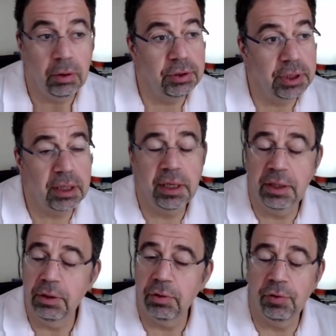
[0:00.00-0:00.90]
On the other
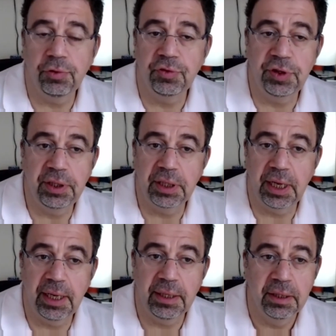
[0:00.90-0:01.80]
hand, you're also seeing
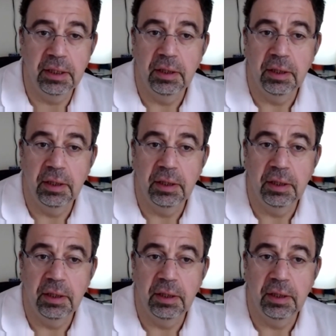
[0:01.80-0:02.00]
that